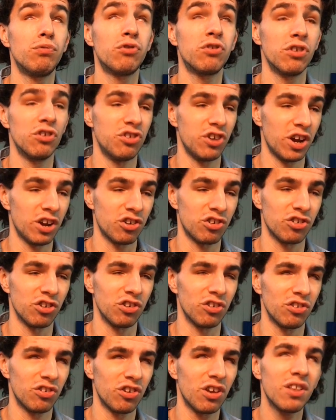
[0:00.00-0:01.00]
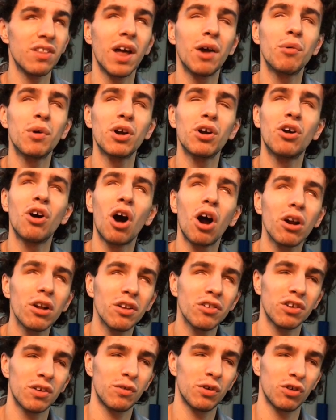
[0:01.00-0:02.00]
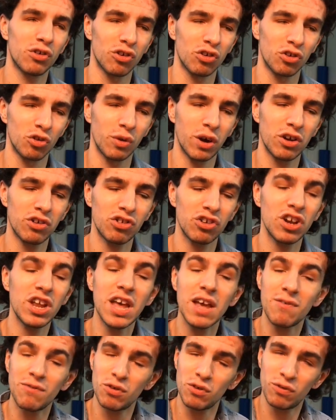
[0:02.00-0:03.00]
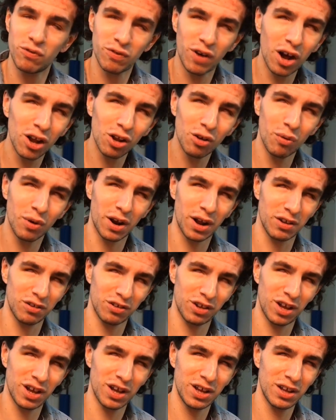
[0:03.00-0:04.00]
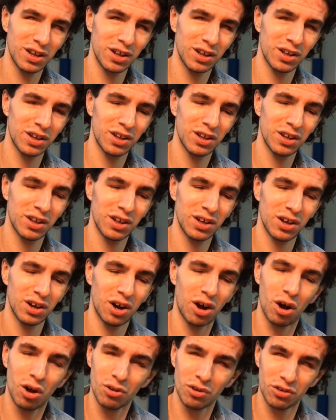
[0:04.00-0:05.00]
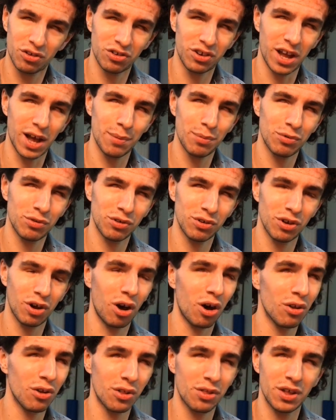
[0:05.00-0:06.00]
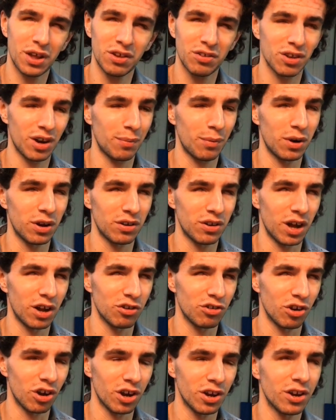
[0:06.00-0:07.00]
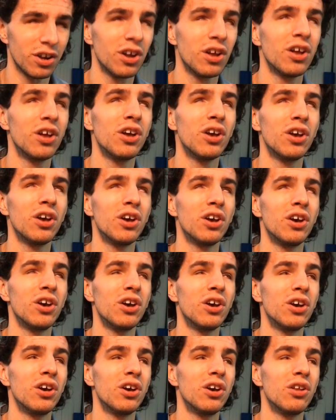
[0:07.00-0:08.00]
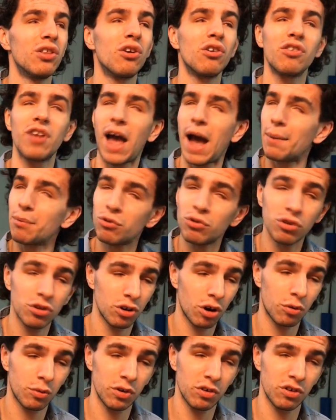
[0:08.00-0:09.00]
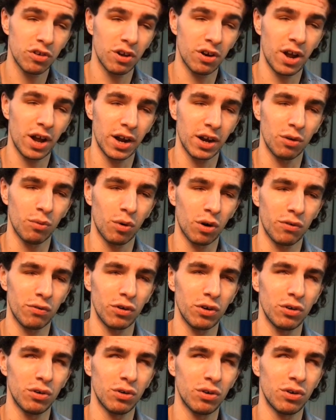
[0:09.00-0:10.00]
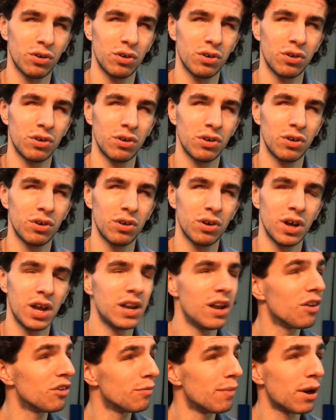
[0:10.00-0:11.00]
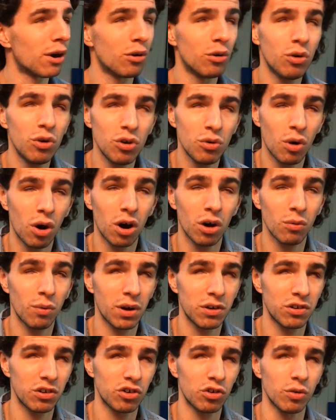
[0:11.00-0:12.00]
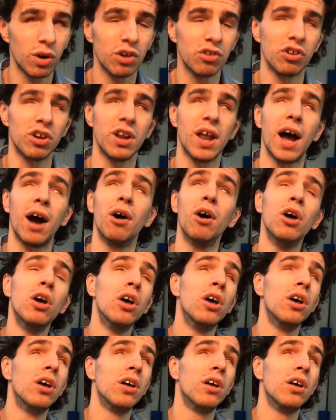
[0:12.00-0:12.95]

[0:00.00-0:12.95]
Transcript: suggestions that, regardless of your situation, if you follow what I say, all the steps, all the things that I'm going to touch on, there's absolutely no reason they're not going to work for you. It doesn't matter who you are and what situation. Now,